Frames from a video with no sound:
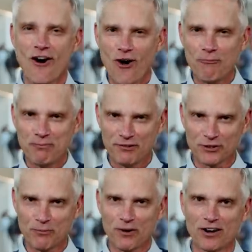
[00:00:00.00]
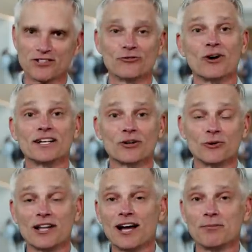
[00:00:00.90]
all pivotal parts of running a
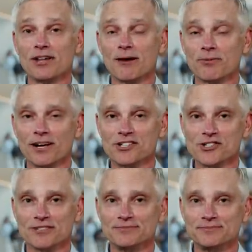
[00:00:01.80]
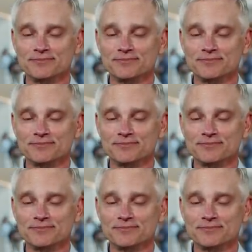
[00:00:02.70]
reliable operation.